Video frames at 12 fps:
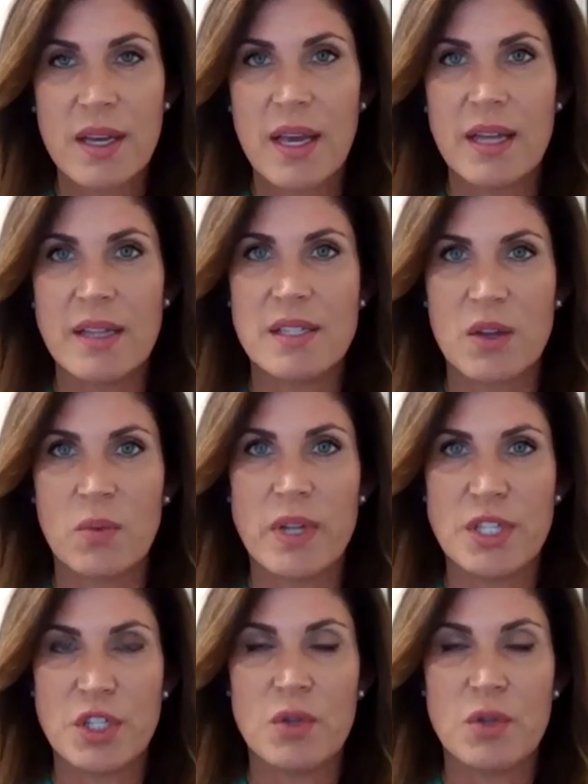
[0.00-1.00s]
And so
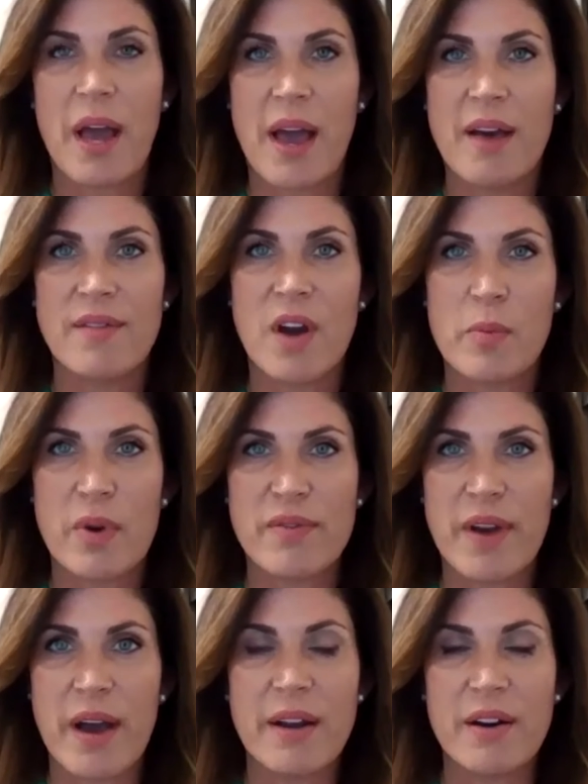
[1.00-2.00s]
we do have our
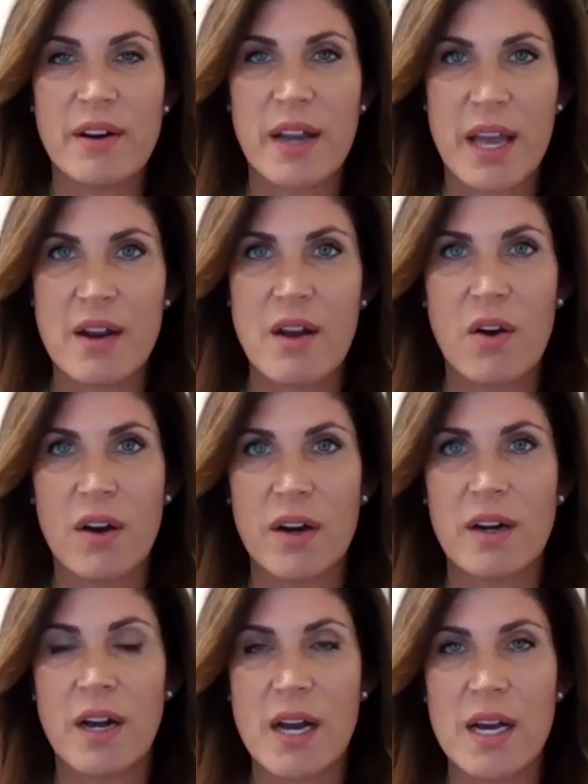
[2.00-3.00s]
provider and
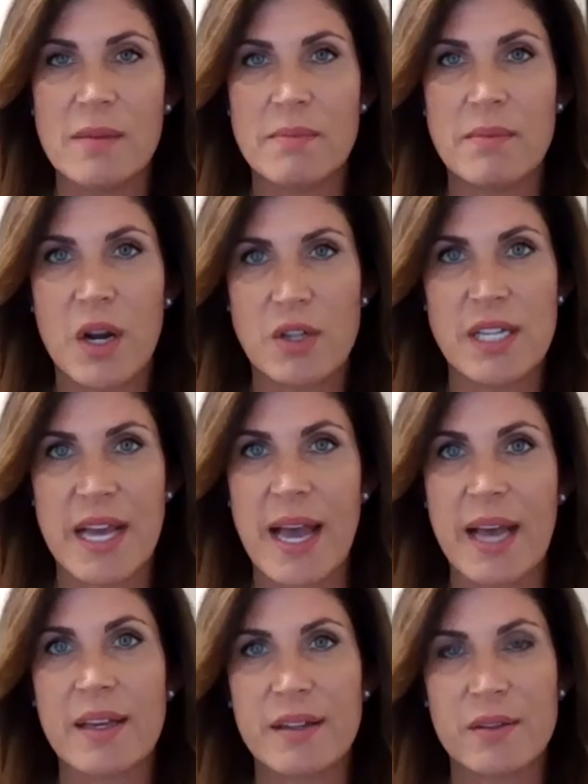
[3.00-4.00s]
our
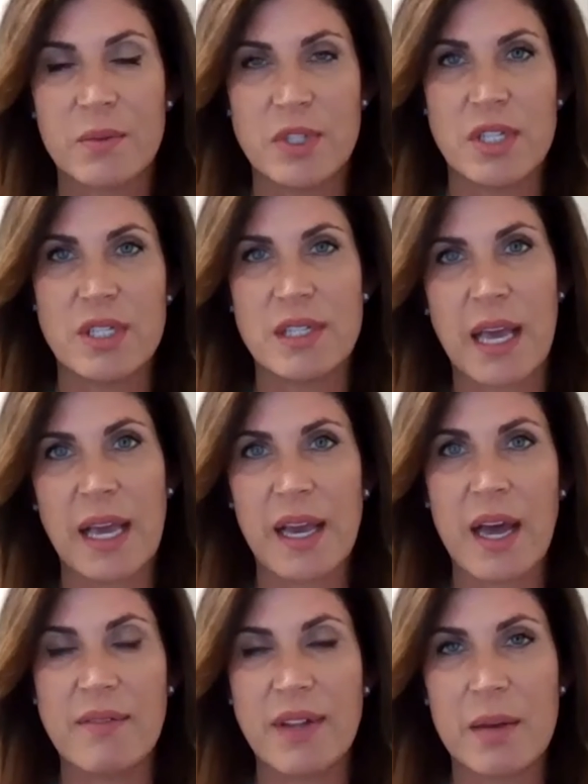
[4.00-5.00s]
tech, which is
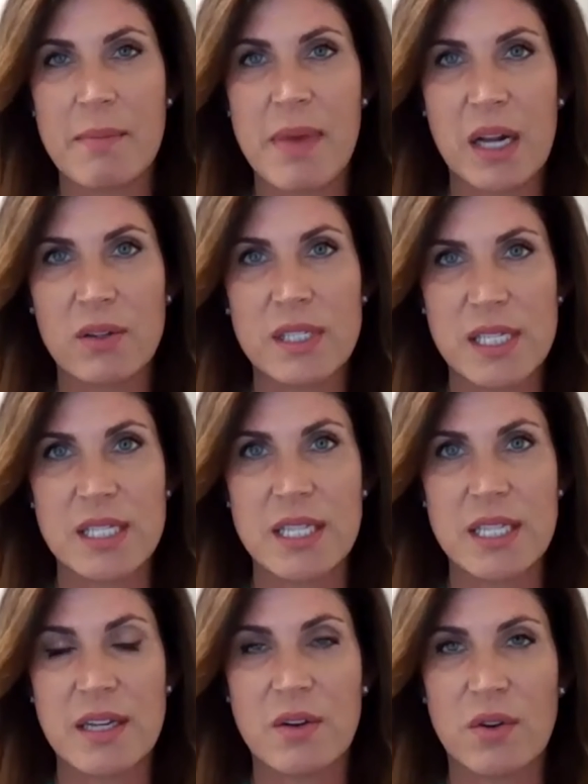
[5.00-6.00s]
kind of like a medical
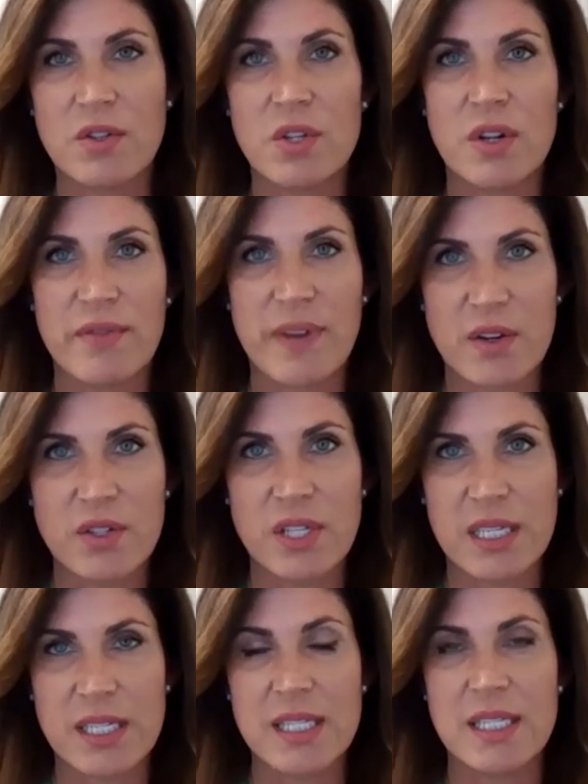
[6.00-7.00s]
assistant or a certified
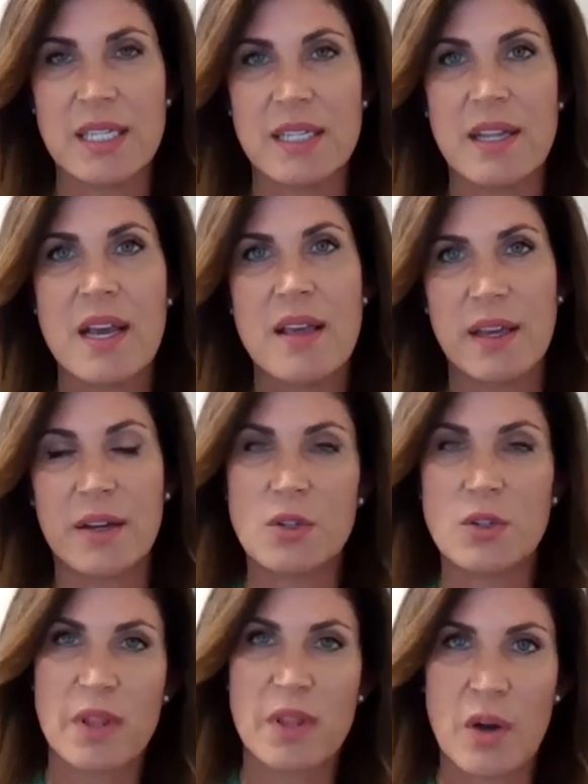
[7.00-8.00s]
nursing assistant that
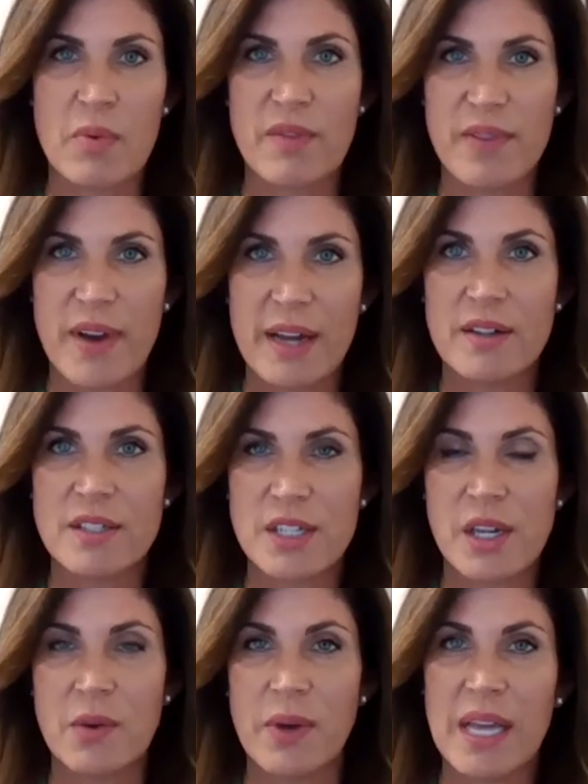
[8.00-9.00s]
goes with our provider
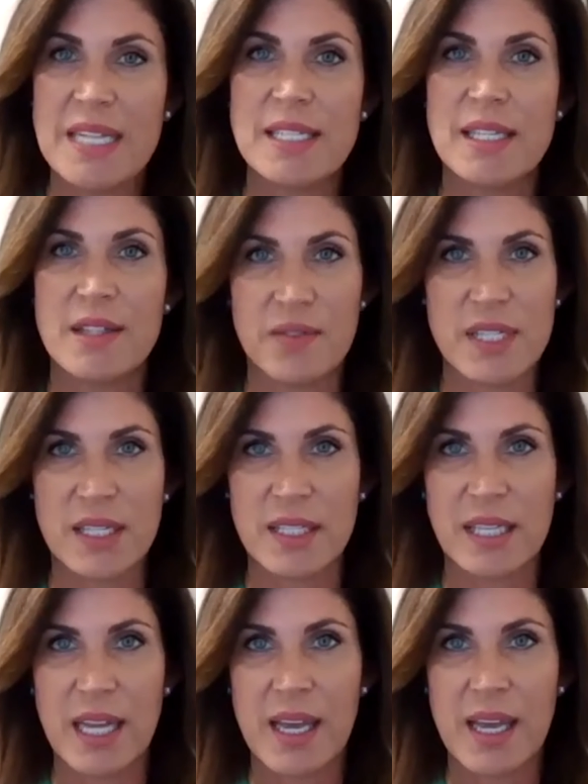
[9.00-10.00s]
to go into the
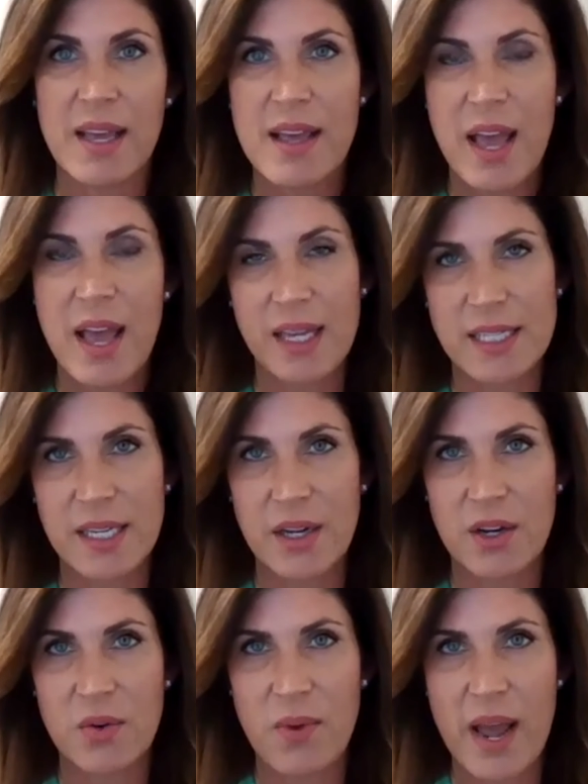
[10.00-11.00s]
facility and
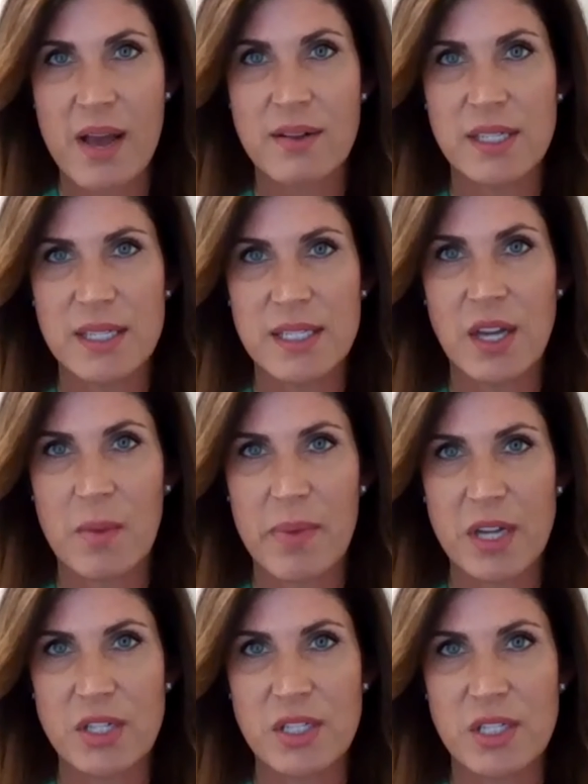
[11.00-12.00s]
continue to round and see our
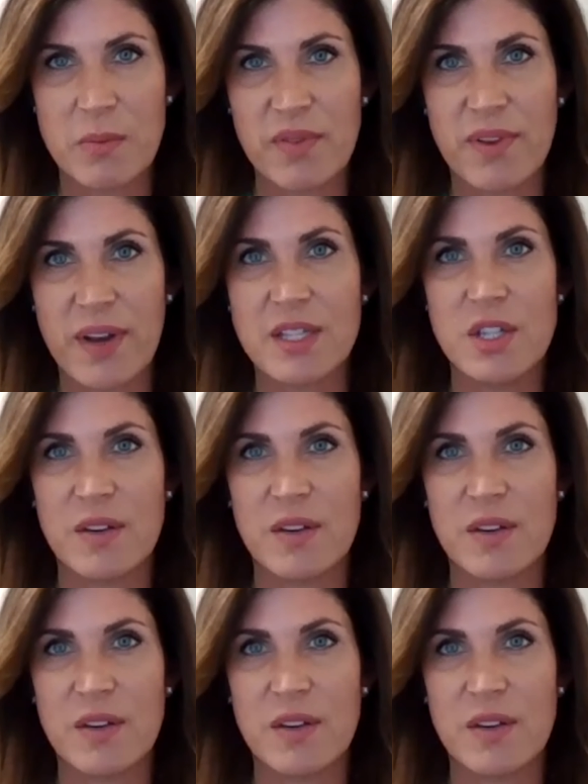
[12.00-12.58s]
patients and provide